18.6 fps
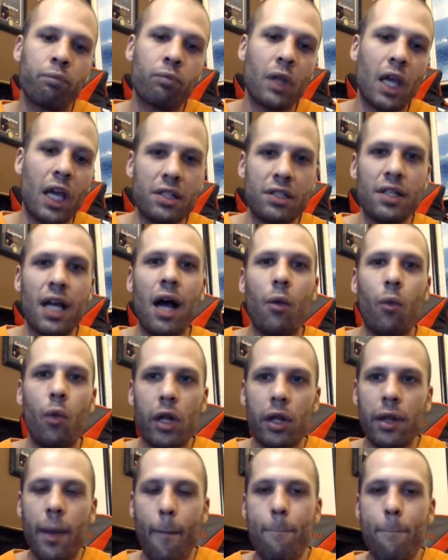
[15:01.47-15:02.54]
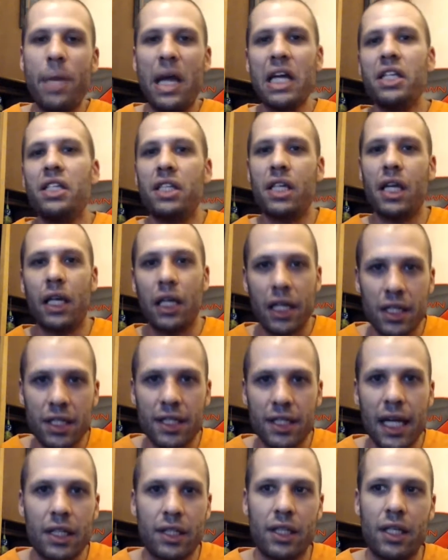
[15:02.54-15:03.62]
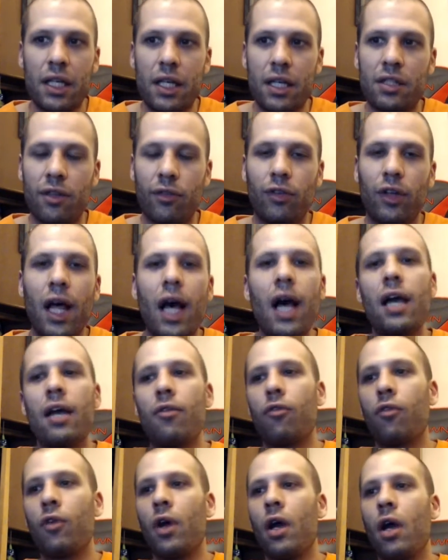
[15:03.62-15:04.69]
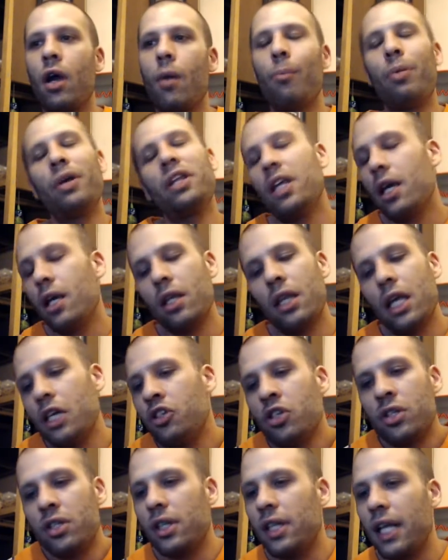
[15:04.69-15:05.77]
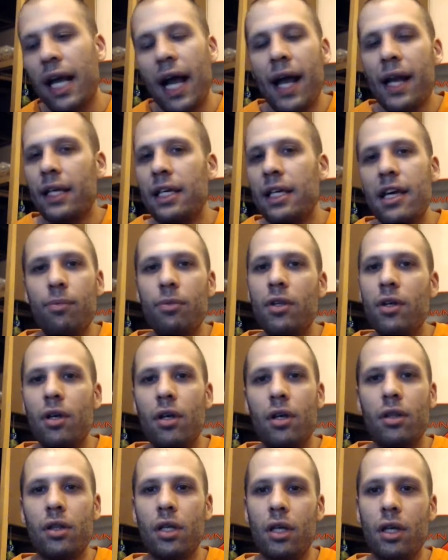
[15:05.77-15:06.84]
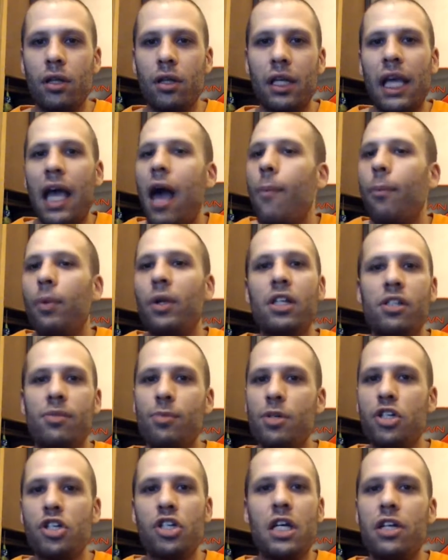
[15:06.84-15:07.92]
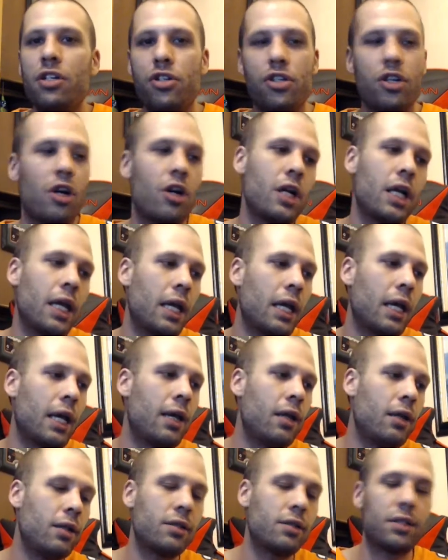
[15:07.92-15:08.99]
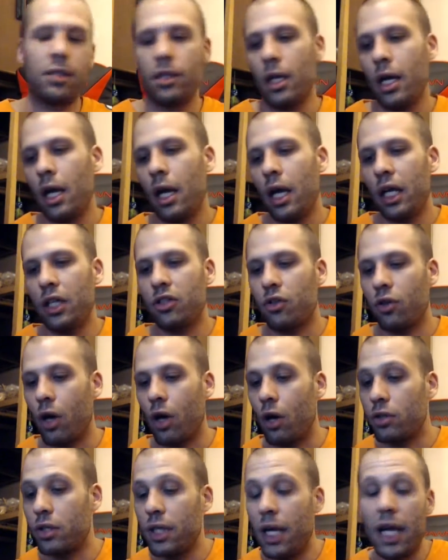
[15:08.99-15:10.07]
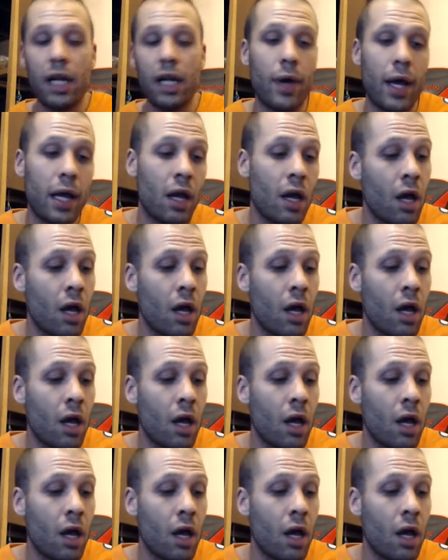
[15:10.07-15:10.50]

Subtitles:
it's not one of the basic necessities of life. But they got to keep the capitalist machine churning, and it's gross. Anyway,